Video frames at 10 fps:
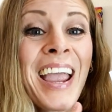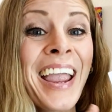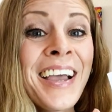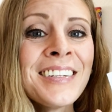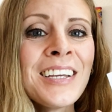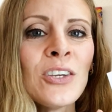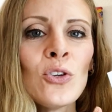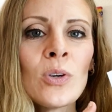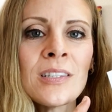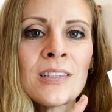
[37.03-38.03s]
And you
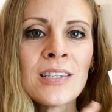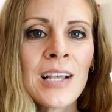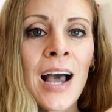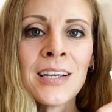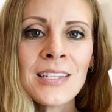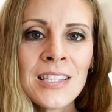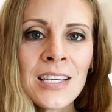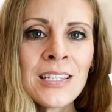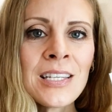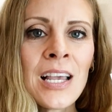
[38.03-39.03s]
can size
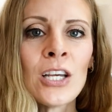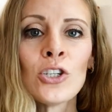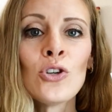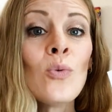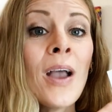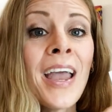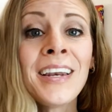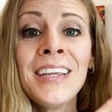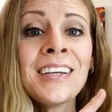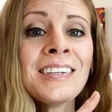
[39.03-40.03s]
this to
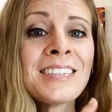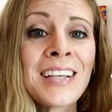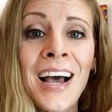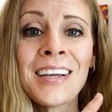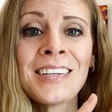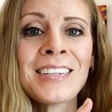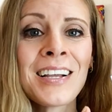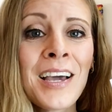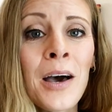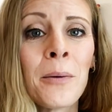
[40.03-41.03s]
any size
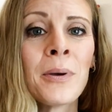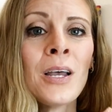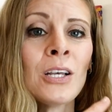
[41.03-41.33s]
cup.